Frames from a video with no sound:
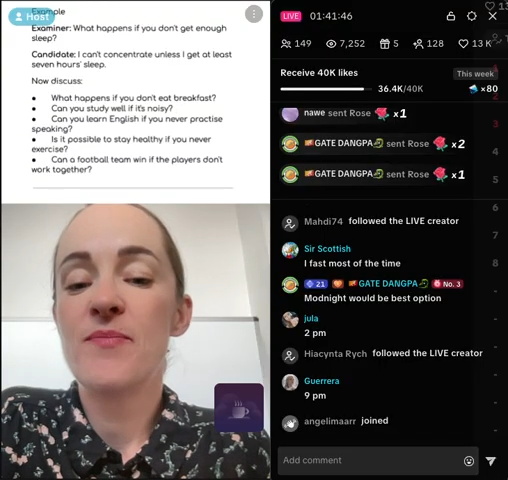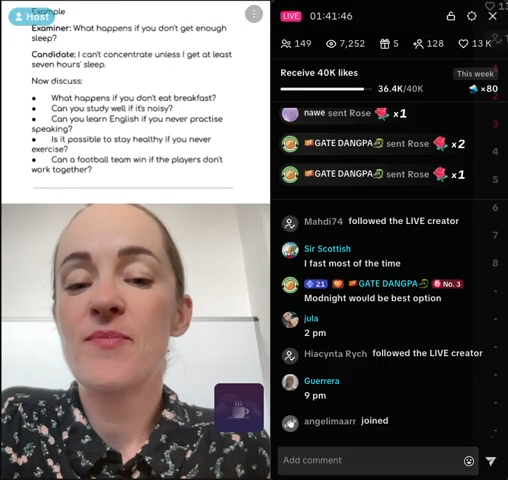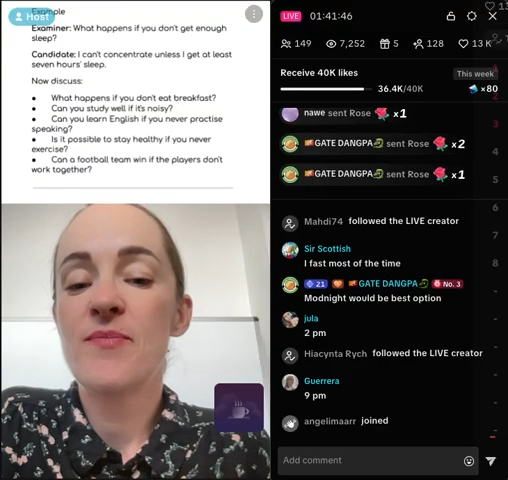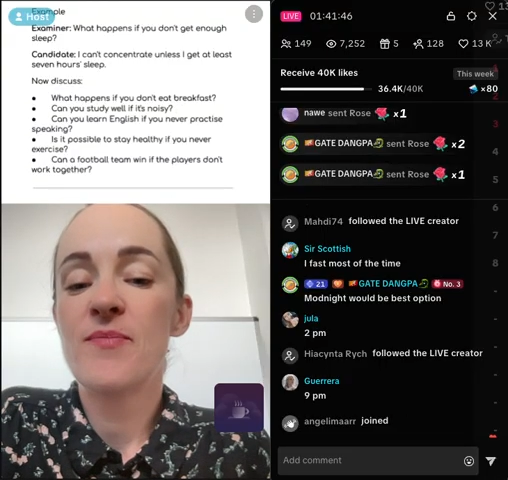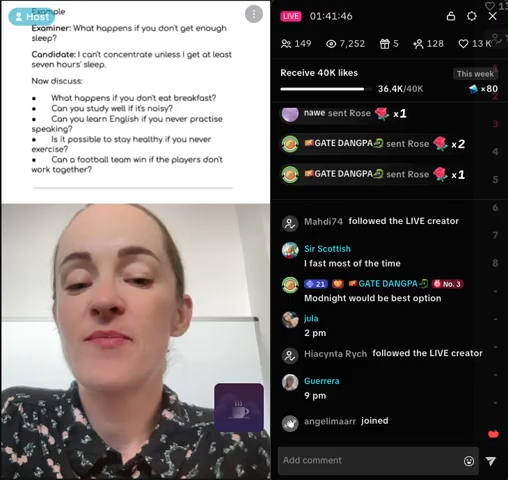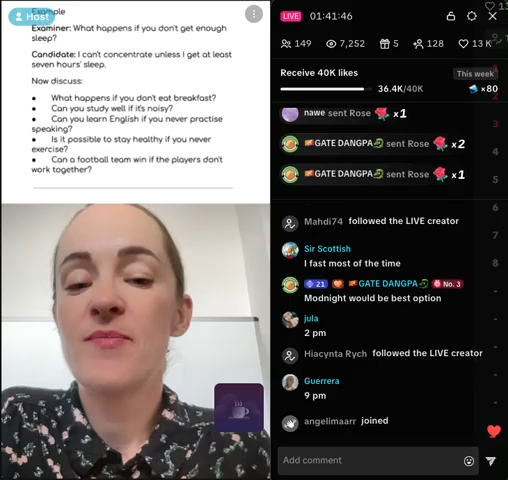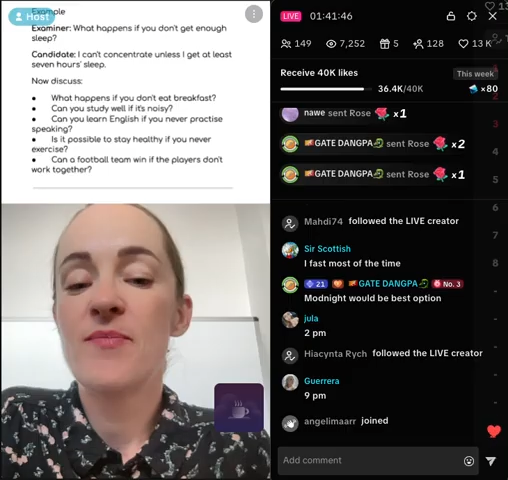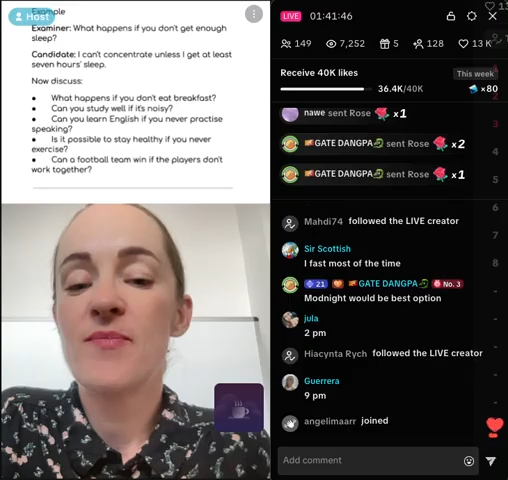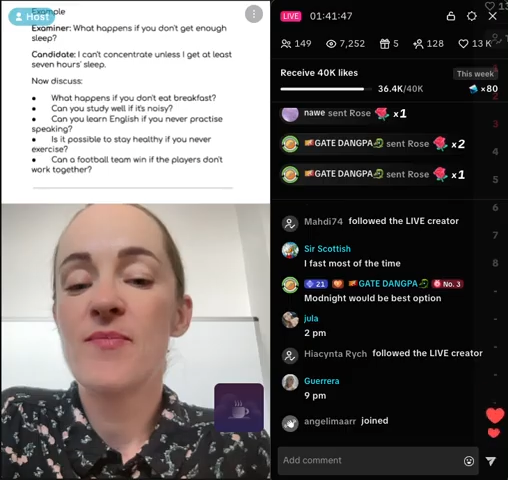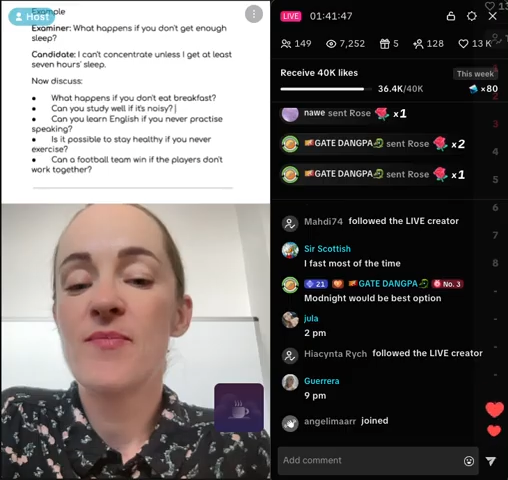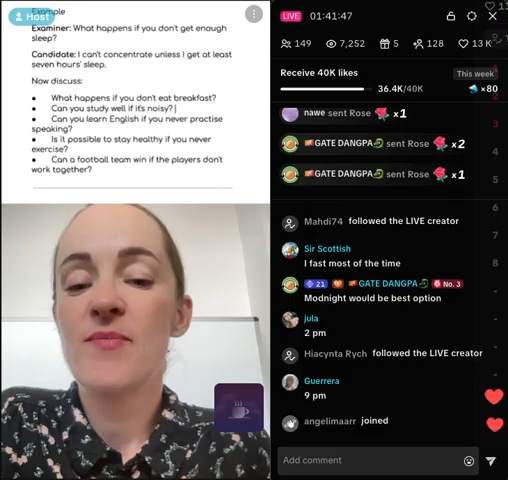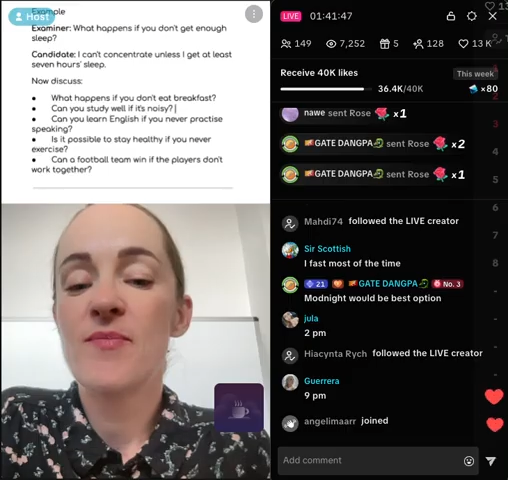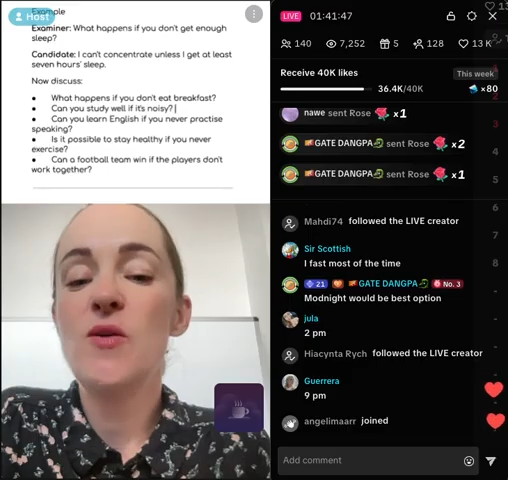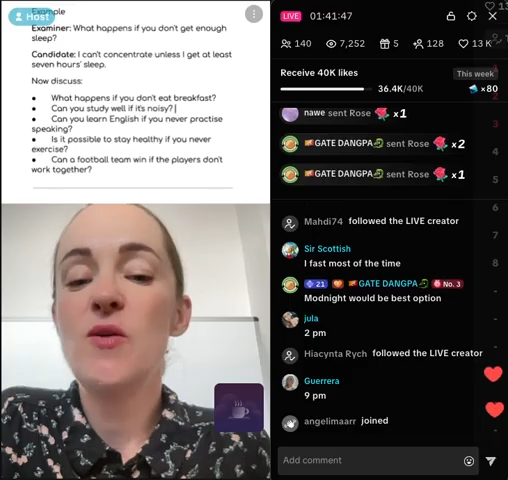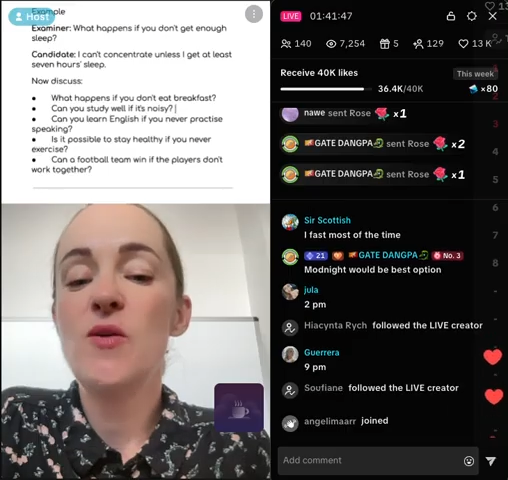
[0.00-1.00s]
Cool.
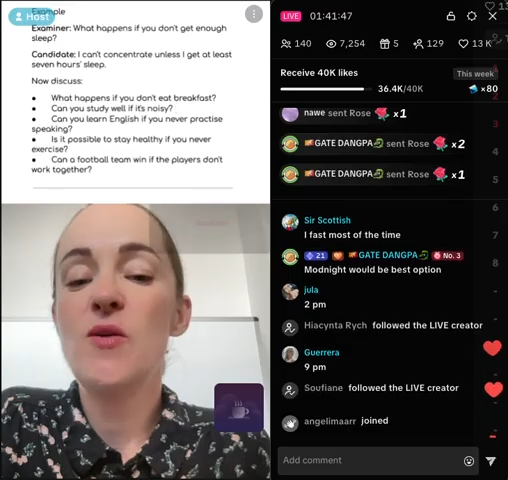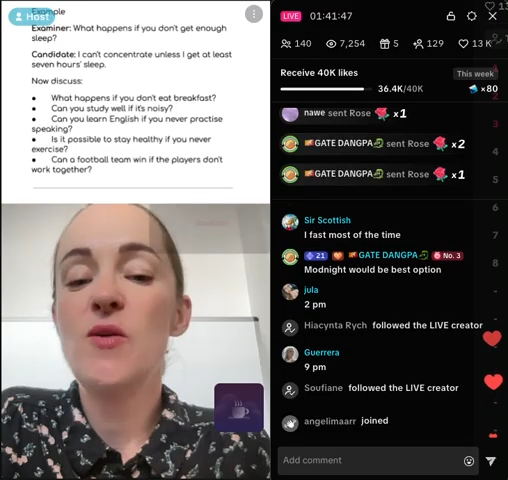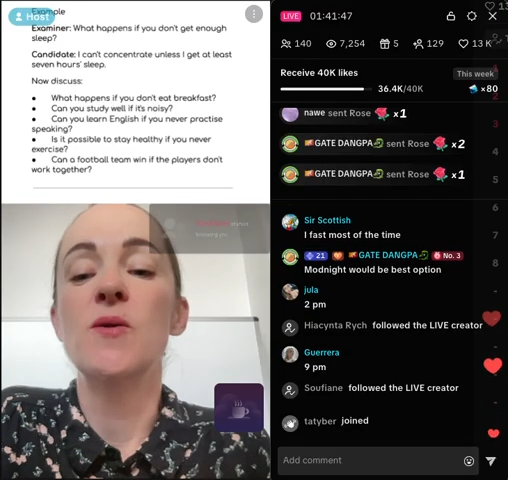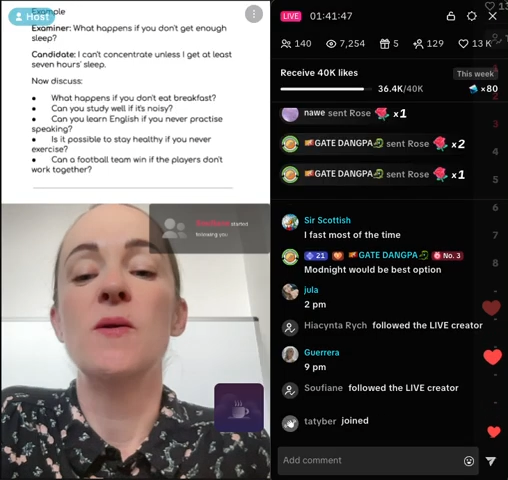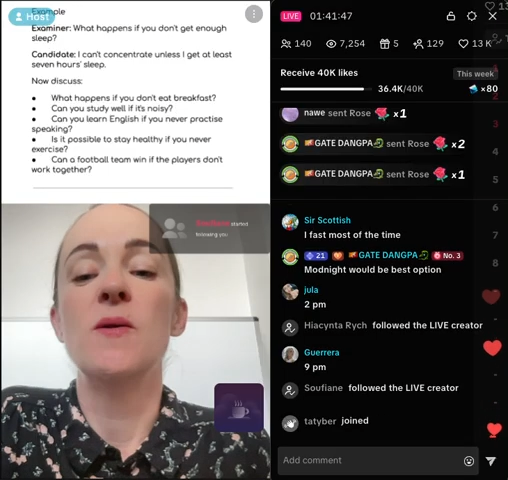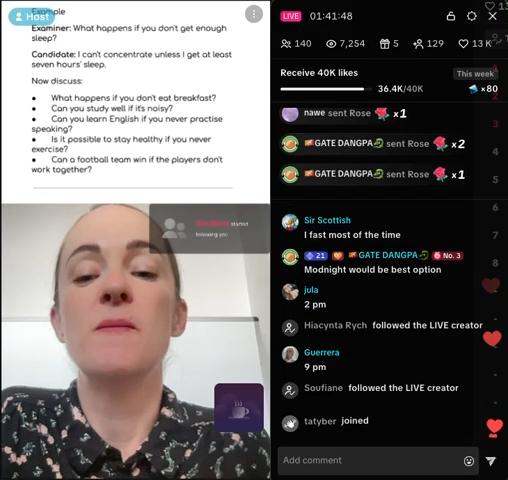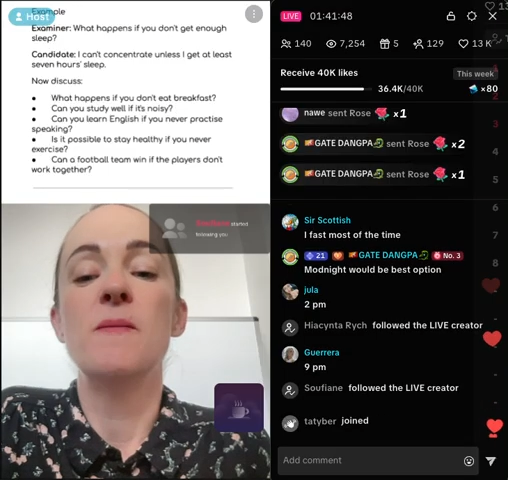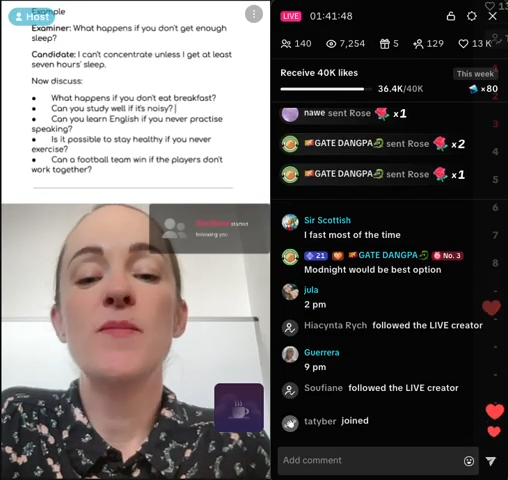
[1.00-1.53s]
Okay.